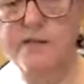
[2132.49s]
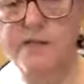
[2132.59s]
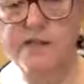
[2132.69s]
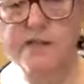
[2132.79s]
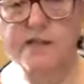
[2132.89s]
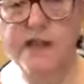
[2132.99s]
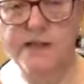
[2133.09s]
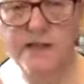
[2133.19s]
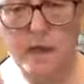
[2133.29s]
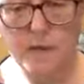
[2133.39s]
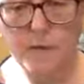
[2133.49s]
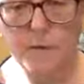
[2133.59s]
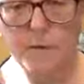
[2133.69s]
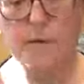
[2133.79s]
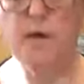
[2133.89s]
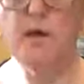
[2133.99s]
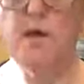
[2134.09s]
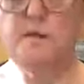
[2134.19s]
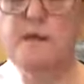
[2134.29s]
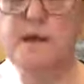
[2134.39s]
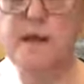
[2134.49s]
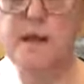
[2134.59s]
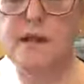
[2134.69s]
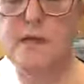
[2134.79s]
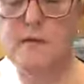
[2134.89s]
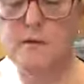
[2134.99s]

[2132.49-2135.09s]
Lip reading: takes to heat up, the